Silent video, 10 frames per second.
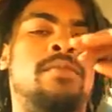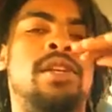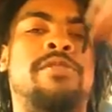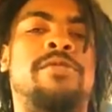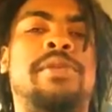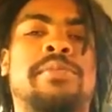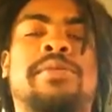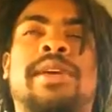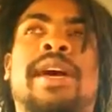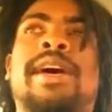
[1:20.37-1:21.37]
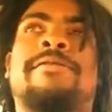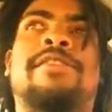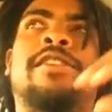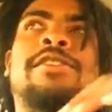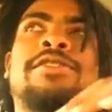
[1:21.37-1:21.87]
different people that have
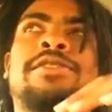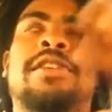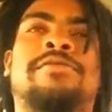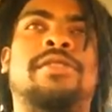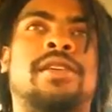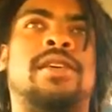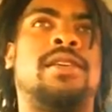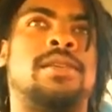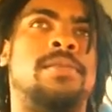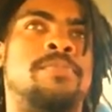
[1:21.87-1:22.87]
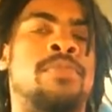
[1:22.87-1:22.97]
to go do different things.